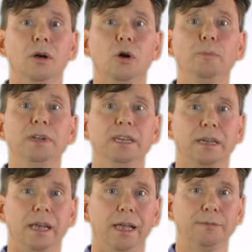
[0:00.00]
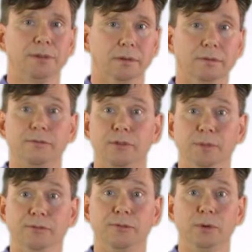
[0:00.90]
Opening a capsule from
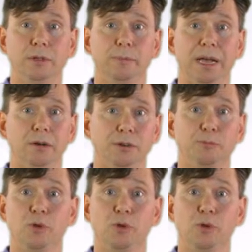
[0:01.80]
the foil pouch